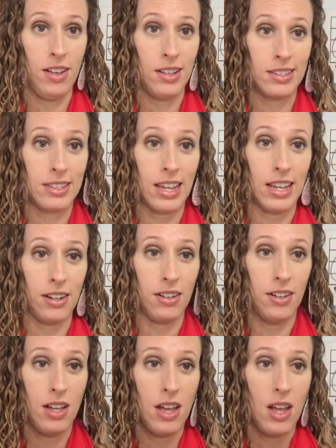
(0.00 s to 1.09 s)
scale.
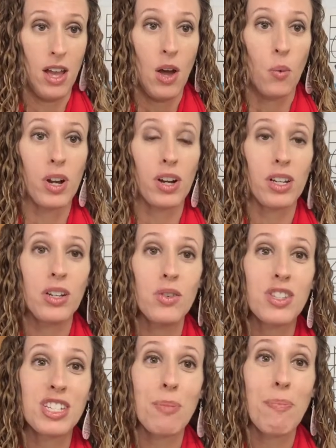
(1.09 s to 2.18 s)
We are
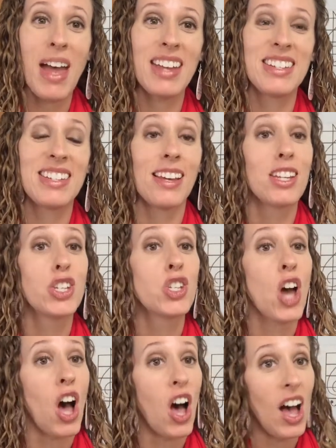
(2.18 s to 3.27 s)
used to
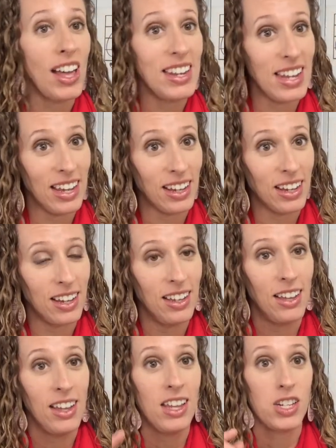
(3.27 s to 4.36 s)
pentatonic.
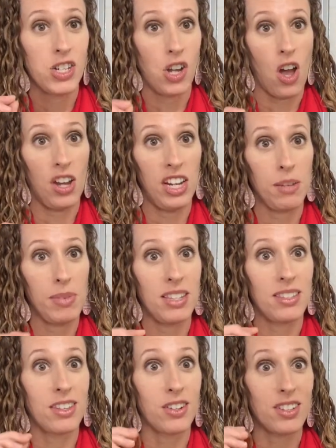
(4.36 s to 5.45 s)
Tonic
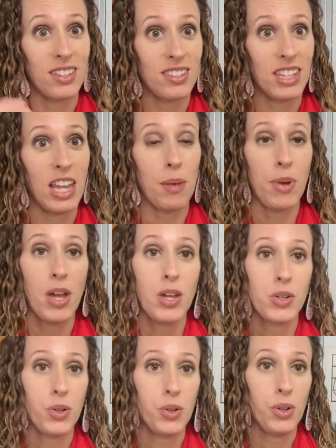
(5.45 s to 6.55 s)
means there's a skip.
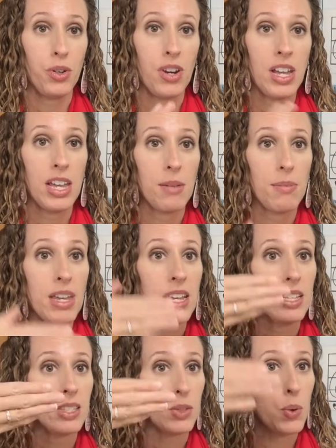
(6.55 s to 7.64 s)
Do, re,
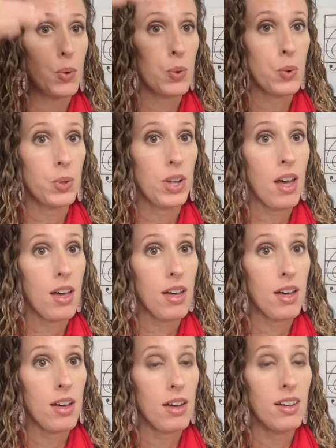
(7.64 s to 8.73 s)
mi, so,
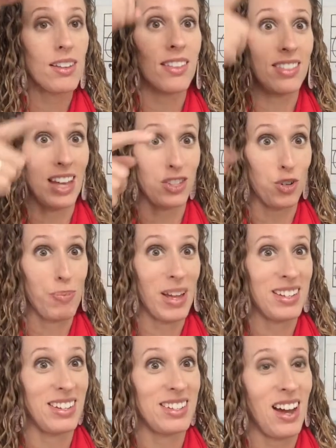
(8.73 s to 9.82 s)
la. That's your
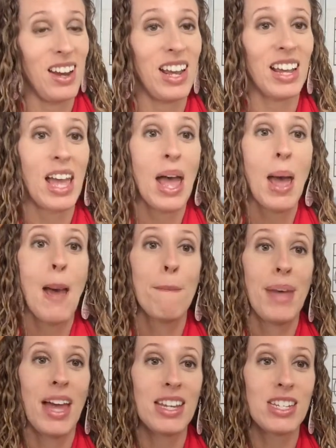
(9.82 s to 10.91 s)
pentatonic.
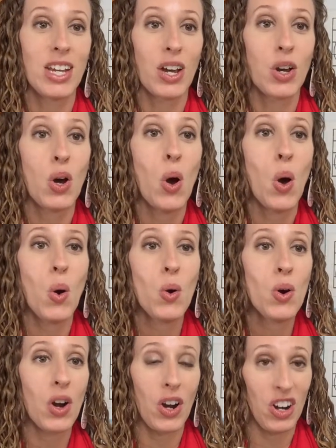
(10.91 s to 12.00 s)

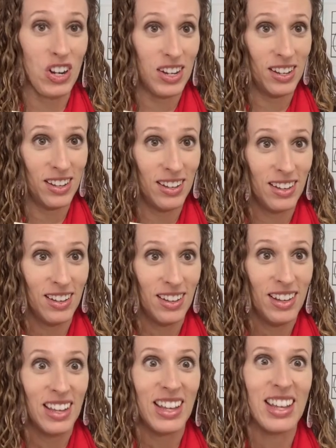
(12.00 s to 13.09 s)
Pentachord
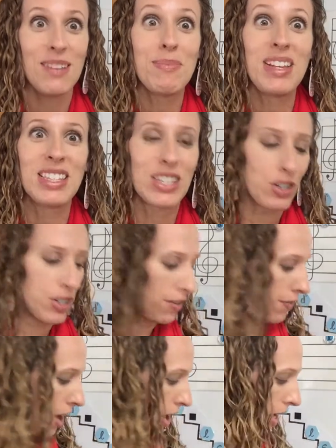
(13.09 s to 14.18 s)
means there's a
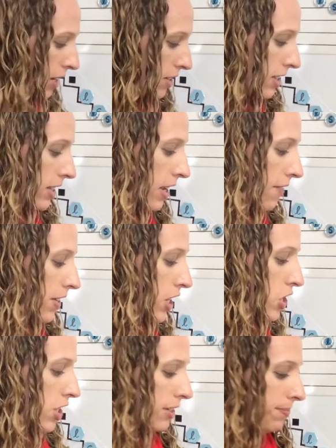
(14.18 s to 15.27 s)
fa. Here's the definition.